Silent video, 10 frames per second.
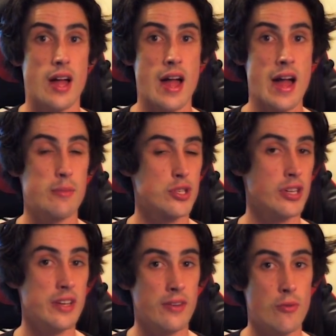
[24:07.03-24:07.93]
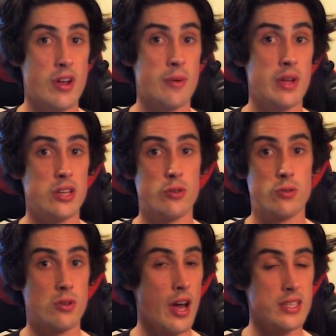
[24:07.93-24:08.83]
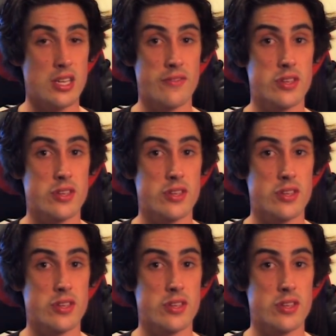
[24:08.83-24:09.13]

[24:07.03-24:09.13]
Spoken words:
So I definitely recommend you guys give